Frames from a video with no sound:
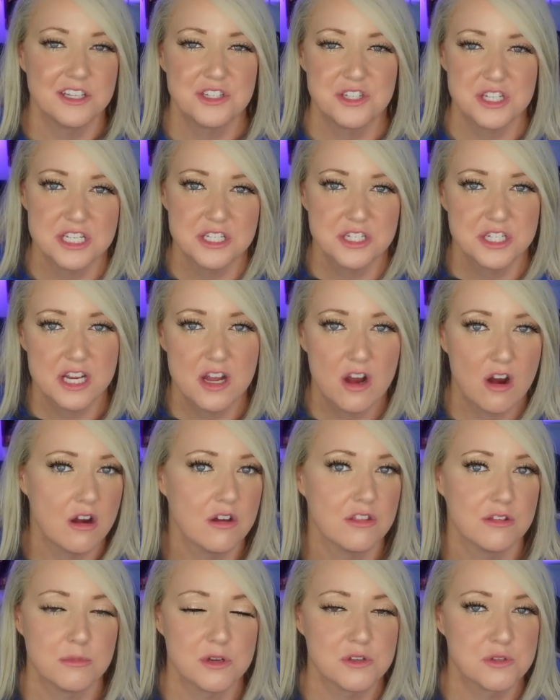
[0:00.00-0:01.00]
and Gigi are
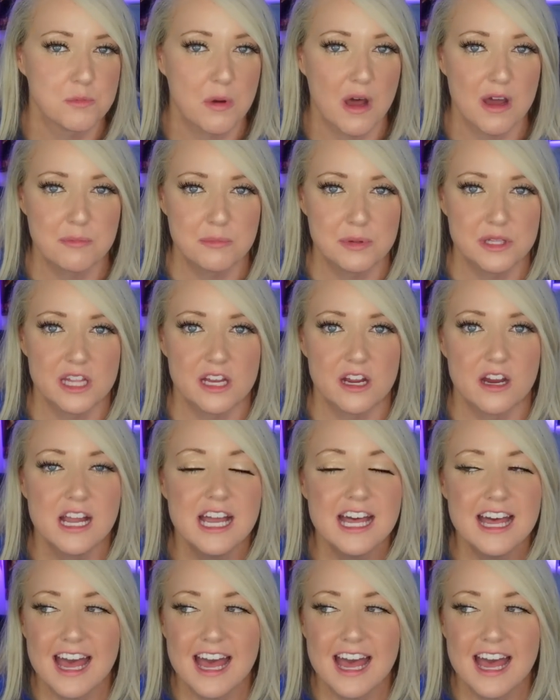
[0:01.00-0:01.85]
the most popular,